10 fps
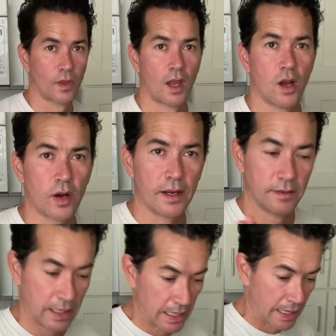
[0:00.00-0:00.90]
Okay,
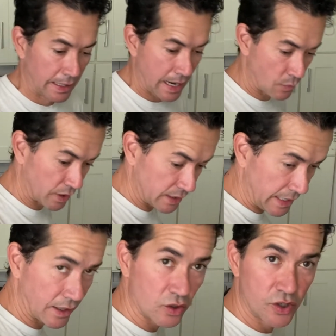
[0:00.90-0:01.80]
now we're gonna
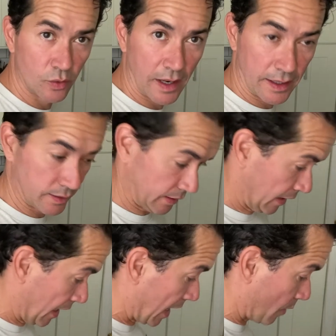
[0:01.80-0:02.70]
take our 2 eggs
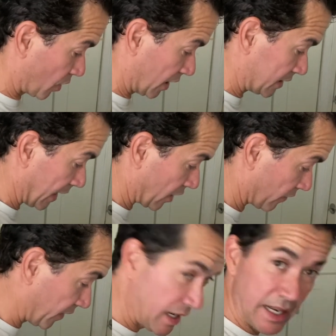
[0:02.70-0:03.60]
and we're gonna take our
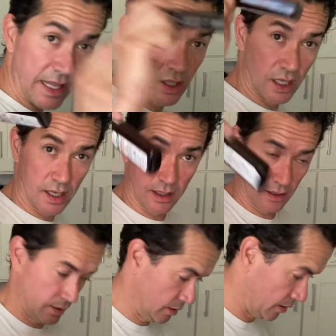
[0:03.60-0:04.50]
vanilla
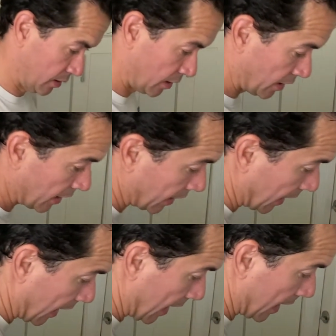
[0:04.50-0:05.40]

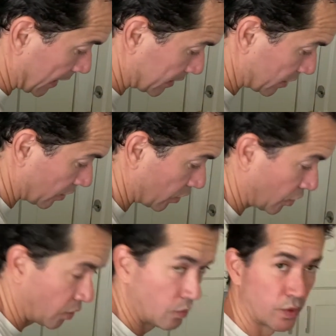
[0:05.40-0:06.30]
and
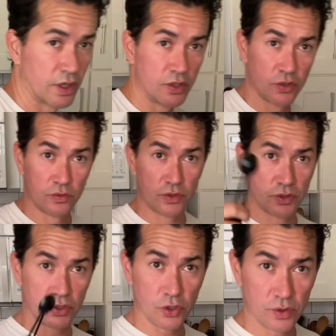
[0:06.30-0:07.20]
we're gonna do
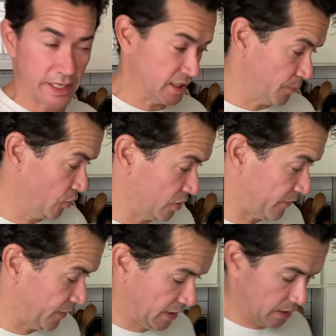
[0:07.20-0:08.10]
2 teaspoons of
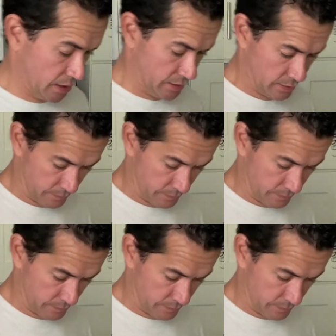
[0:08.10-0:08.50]
vanilla